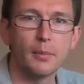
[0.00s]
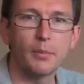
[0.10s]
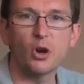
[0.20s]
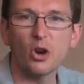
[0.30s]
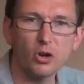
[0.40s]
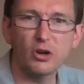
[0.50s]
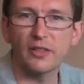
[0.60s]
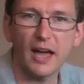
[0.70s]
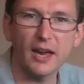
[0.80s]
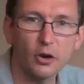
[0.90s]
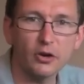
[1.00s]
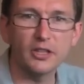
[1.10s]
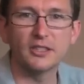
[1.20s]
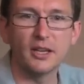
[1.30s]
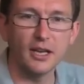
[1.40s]
But not only that, not only,
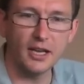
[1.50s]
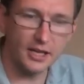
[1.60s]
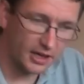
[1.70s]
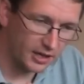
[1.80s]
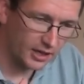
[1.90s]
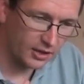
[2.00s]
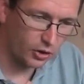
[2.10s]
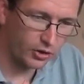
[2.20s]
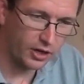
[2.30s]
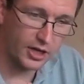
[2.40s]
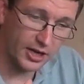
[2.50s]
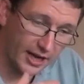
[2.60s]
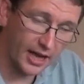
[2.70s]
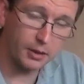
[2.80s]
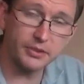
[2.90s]
he can, not only can he
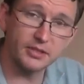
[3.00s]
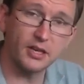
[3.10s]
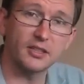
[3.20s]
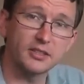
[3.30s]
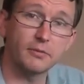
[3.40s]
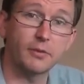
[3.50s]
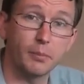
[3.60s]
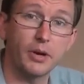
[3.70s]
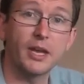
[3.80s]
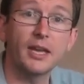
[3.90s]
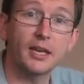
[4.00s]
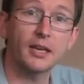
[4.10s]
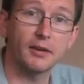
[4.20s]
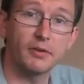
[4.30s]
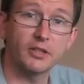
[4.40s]
help us in our suffering, but he can
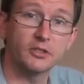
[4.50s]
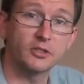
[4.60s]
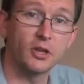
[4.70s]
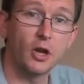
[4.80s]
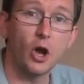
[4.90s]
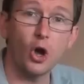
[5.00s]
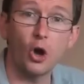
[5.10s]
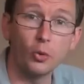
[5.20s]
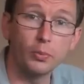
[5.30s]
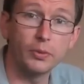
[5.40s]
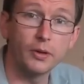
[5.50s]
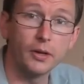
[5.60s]
give us hope.